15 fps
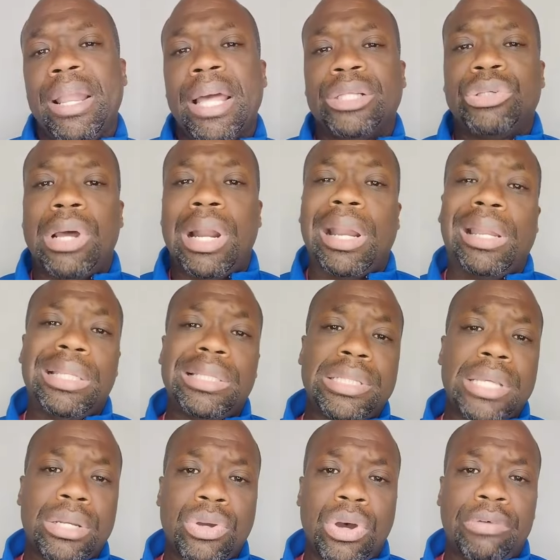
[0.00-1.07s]
electronically
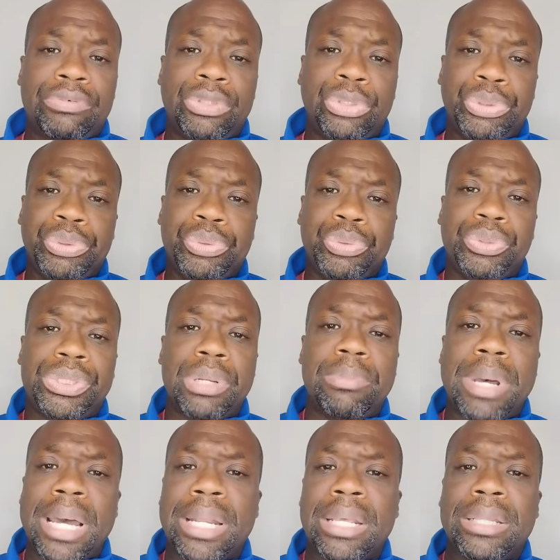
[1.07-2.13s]
sent off to
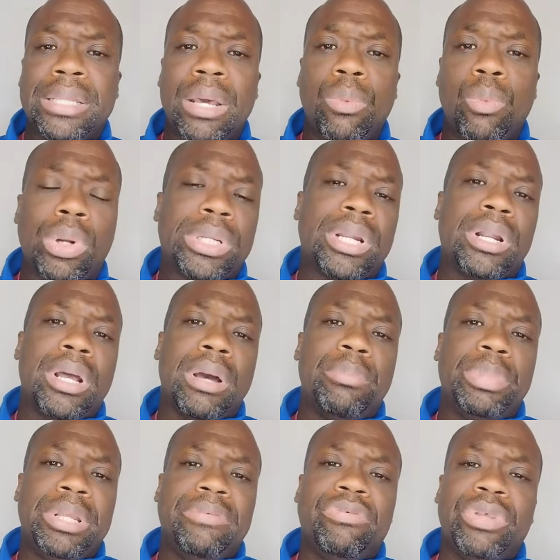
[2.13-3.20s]
somebody that worked at a
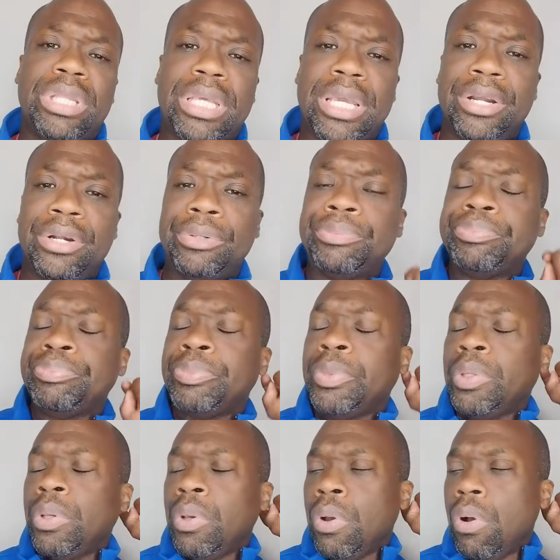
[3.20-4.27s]
company for the year,
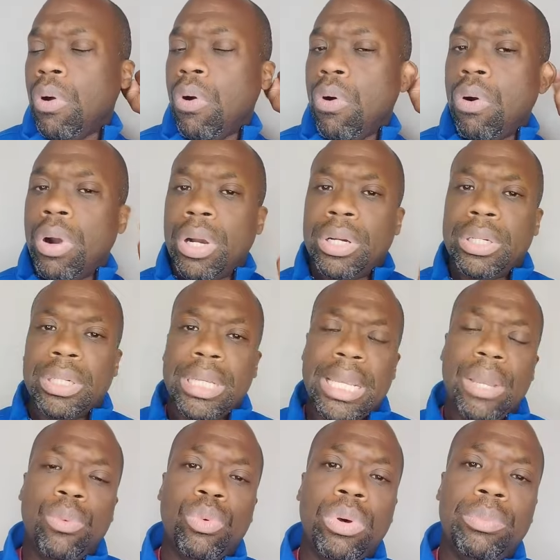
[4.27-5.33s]
or
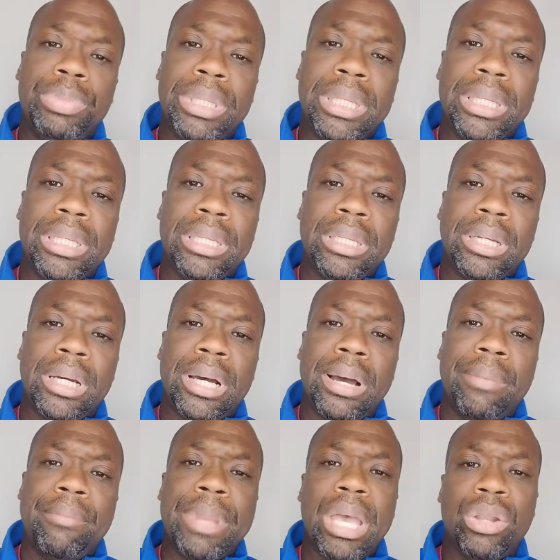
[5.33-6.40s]
it will be
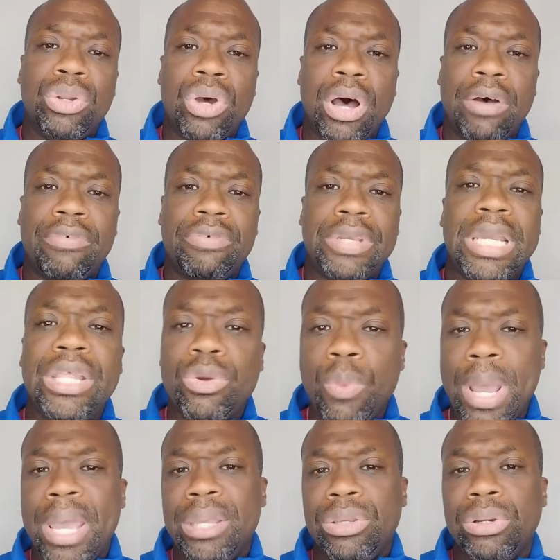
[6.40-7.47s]
uh, mailed off. Either
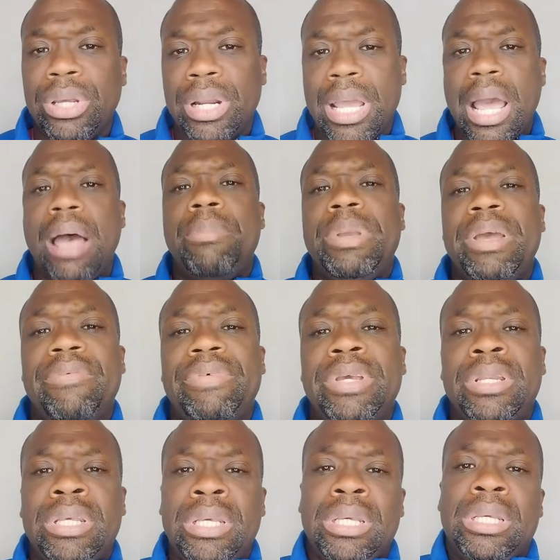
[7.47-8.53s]
way, you'll get a copy of
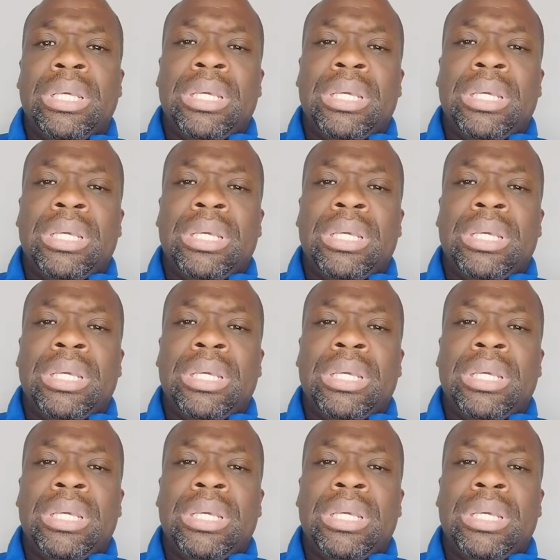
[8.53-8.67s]
it.